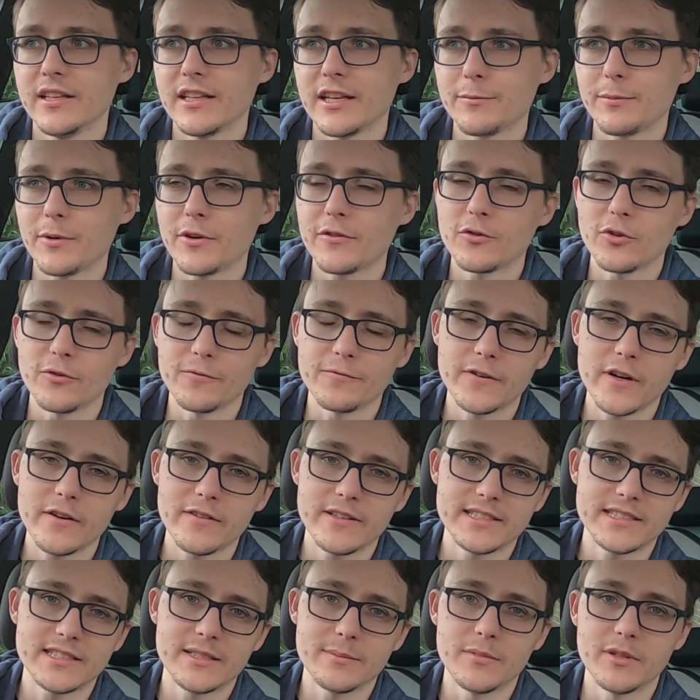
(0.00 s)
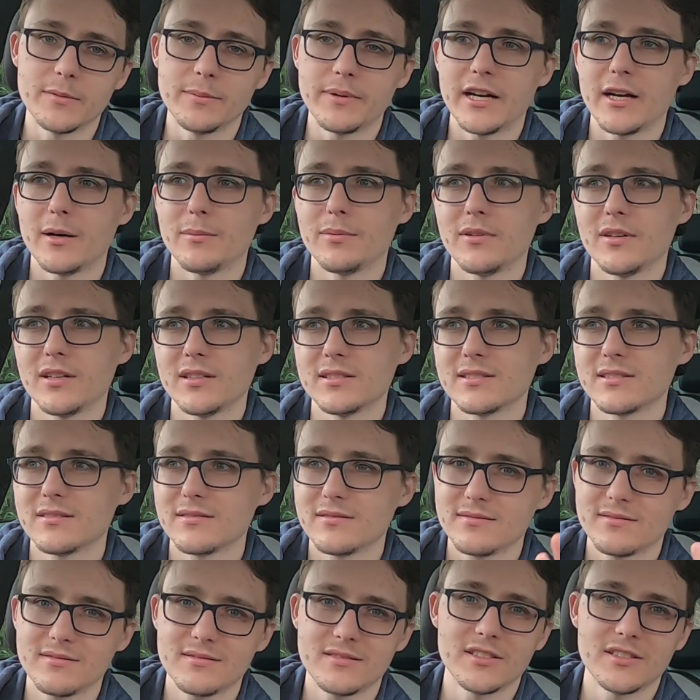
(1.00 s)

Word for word: They've both got very similar power plants.